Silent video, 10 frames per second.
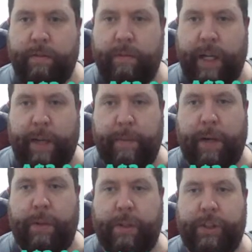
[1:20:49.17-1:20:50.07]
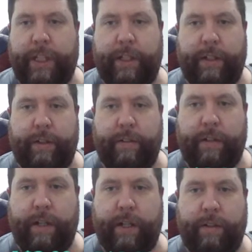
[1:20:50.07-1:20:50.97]
email watching
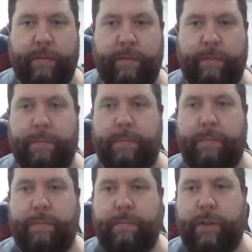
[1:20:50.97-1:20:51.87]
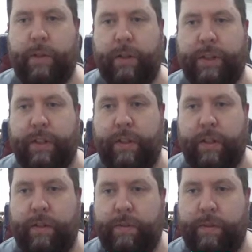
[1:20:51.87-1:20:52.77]
and cruising
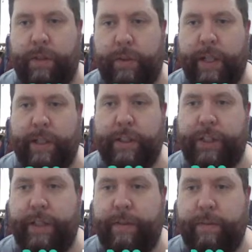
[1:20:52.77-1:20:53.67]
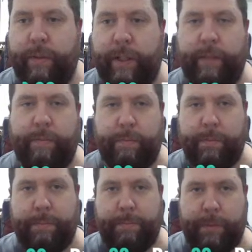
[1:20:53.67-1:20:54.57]
along doing other shit while you
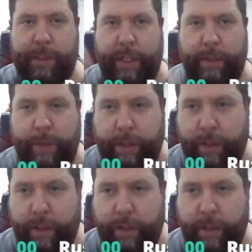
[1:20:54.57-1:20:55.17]
pretend to work?